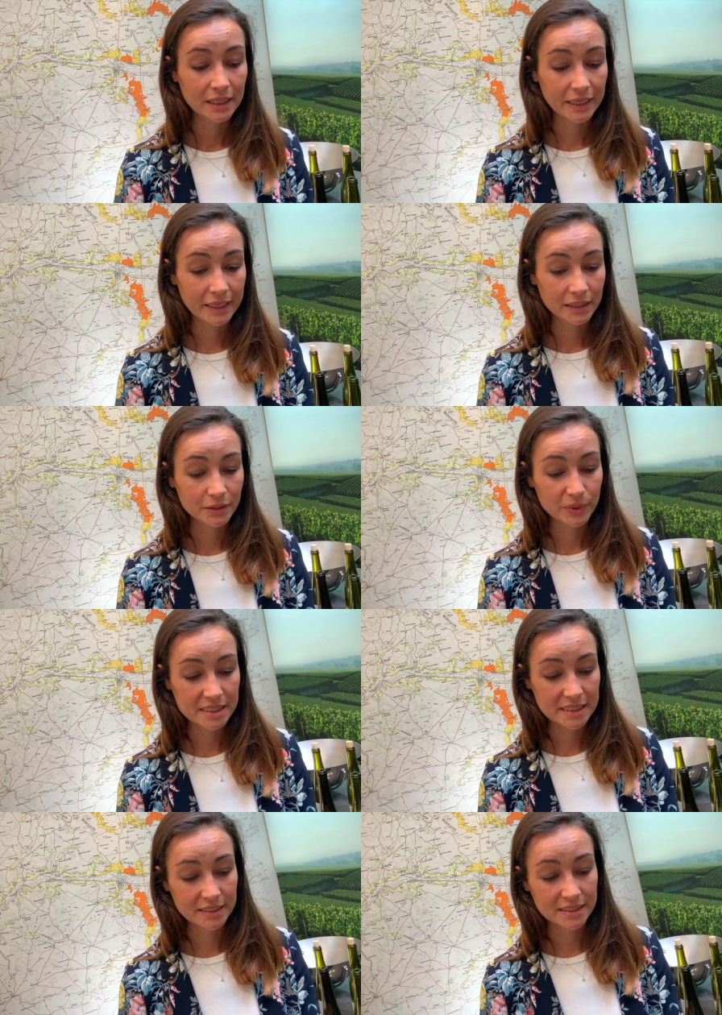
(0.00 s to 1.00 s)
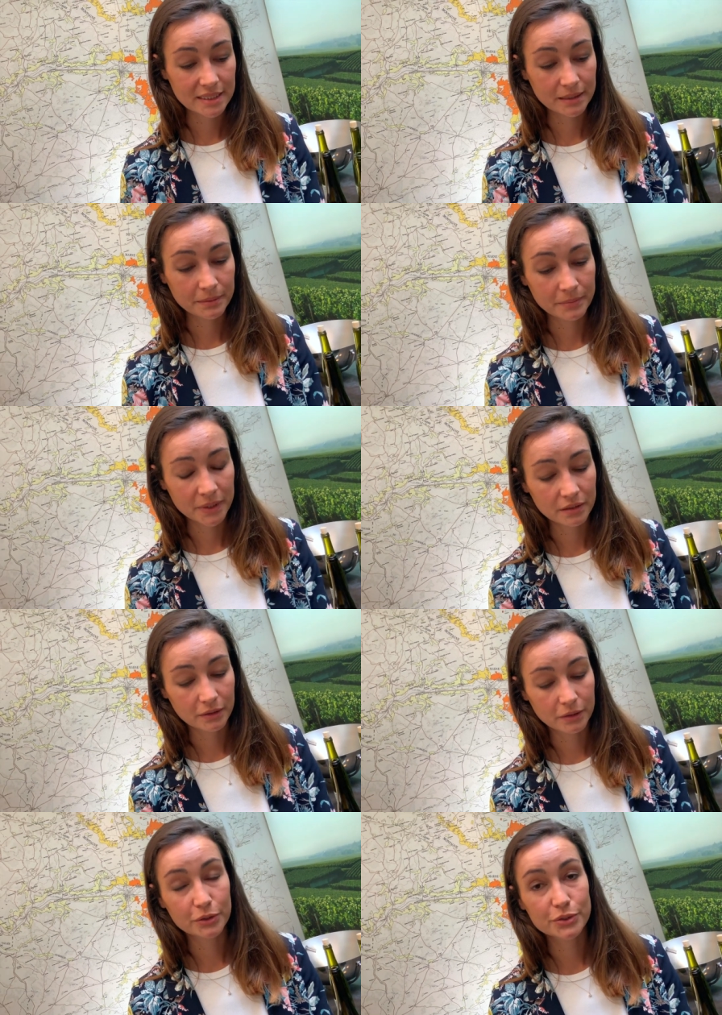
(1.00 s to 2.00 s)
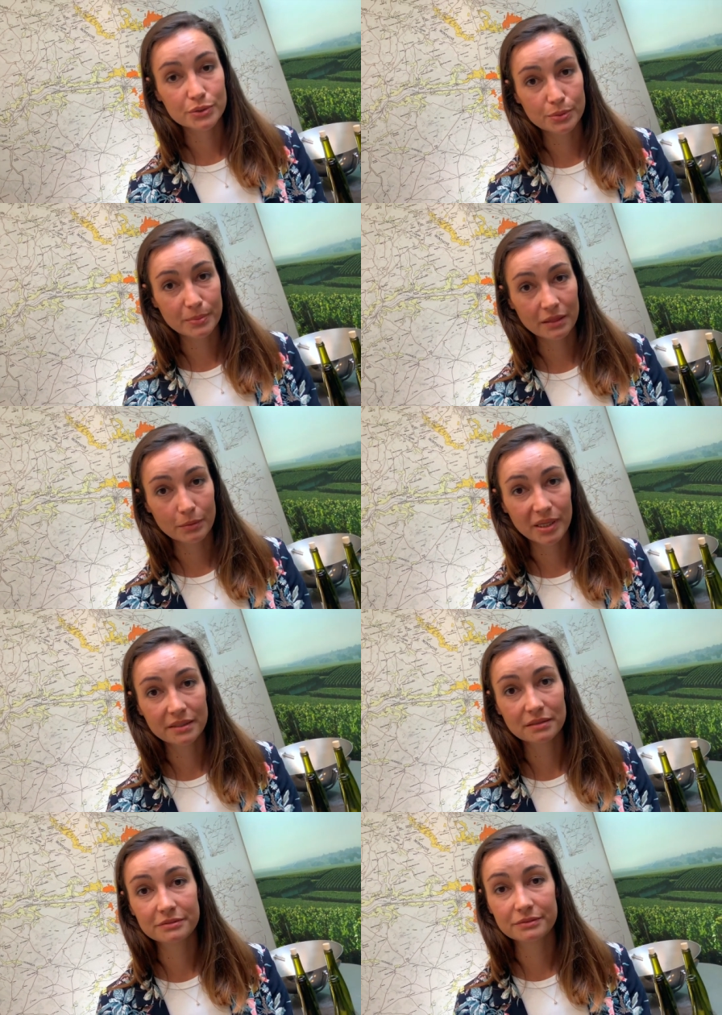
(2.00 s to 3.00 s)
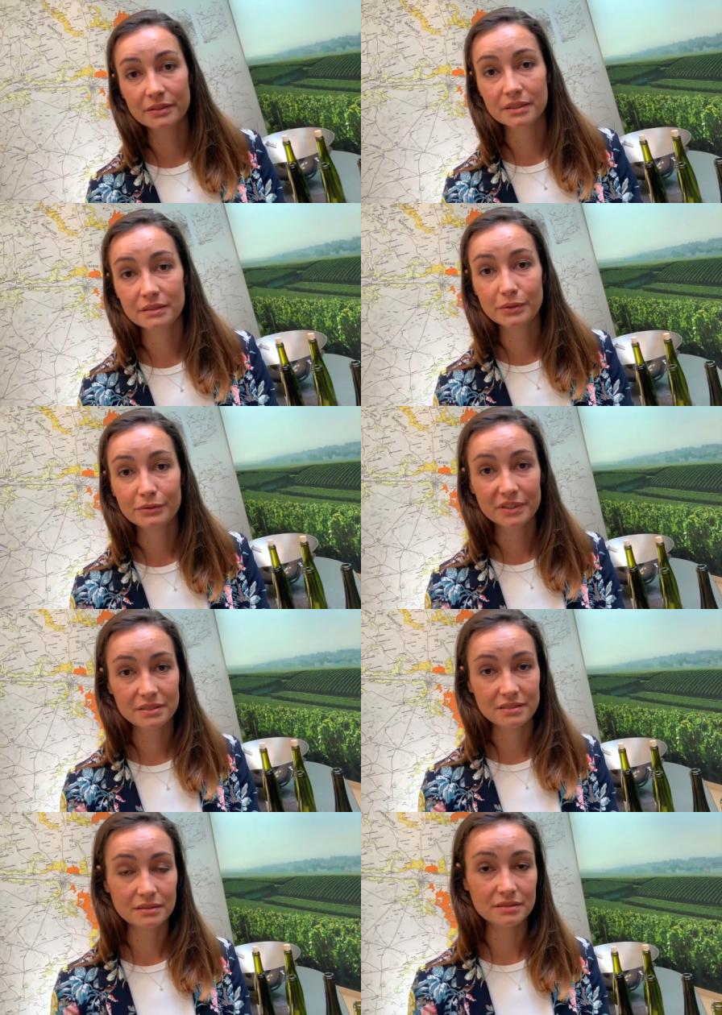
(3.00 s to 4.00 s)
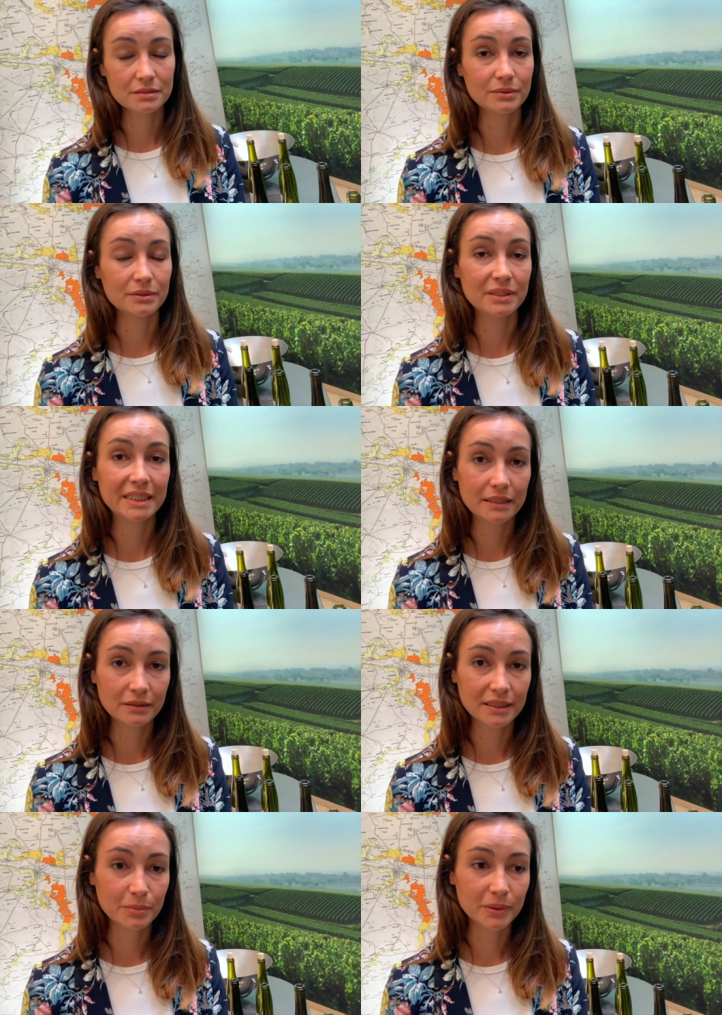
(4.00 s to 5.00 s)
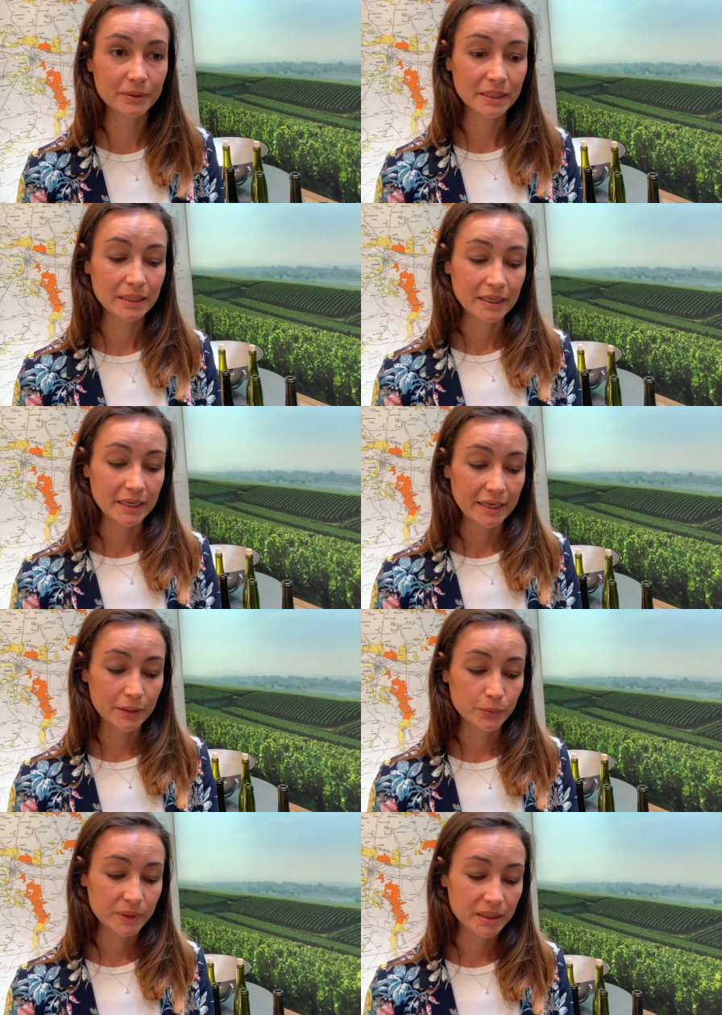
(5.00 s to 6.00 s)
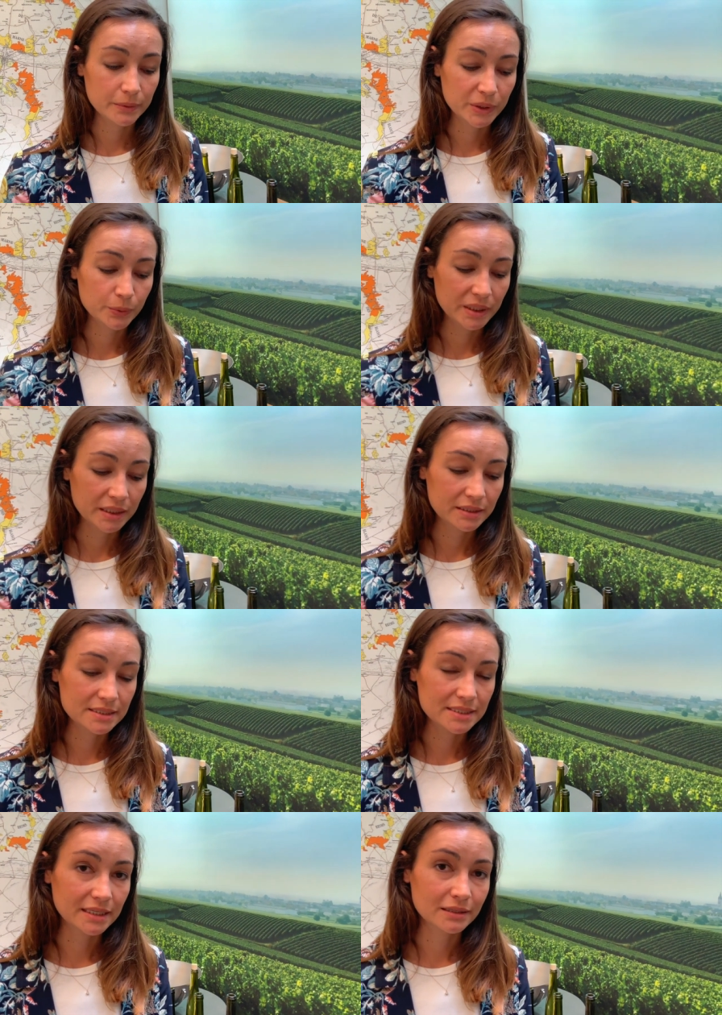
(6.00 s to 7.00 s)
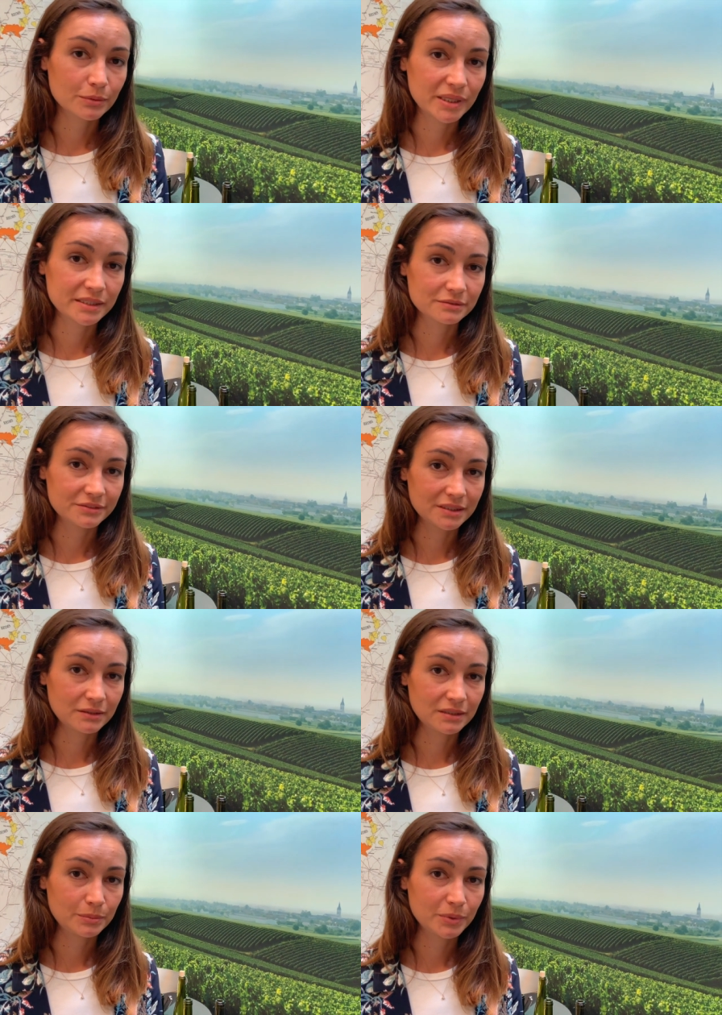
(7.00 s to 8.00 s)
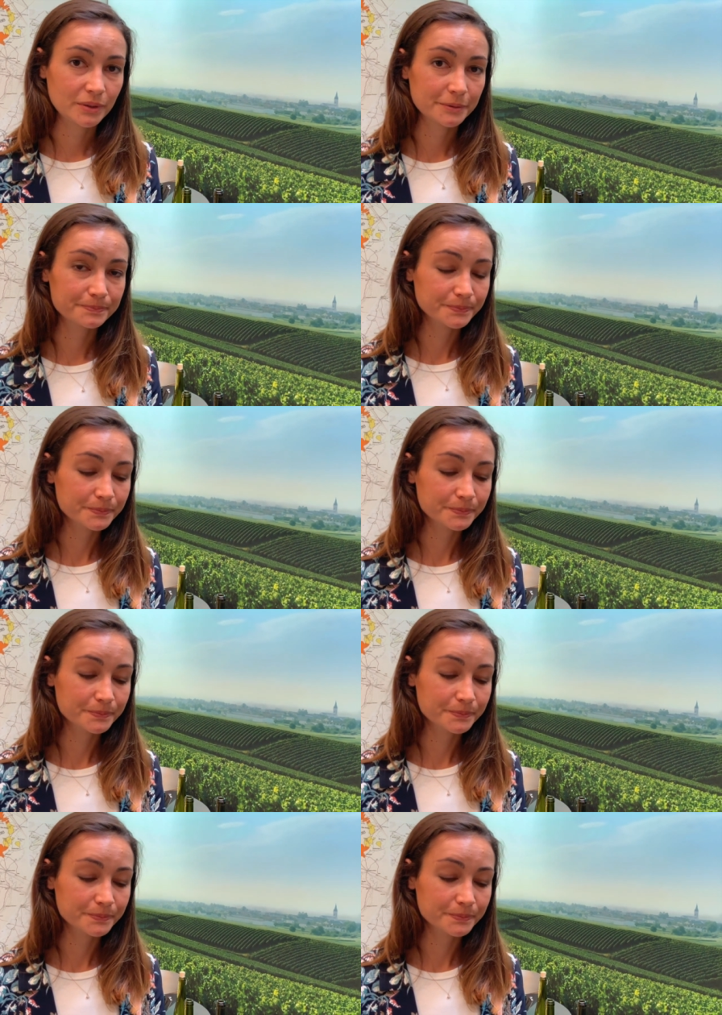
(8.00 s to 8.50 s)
And we taste them also to make the blend of non-vintage, so the yellow label. And when we decide the blend of yellow label,